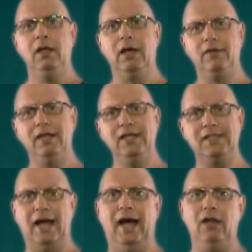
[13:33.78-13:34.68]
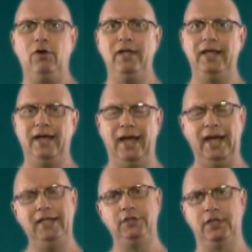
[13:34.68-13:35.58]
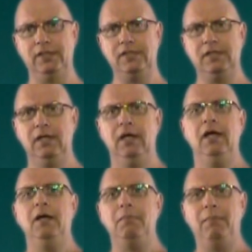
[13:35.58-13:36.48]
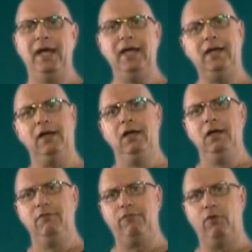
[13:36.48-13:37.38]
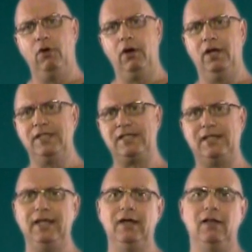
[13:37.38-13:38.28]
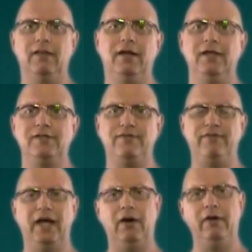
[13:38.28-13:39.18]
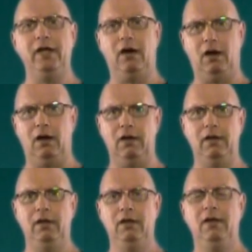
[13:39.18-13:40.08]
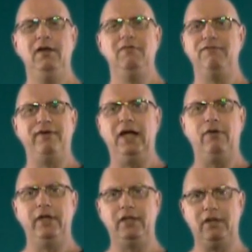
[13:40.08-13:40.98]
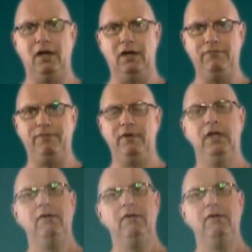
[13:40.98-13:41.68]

Now these alloying agents make for a steel that is very hard, very tough,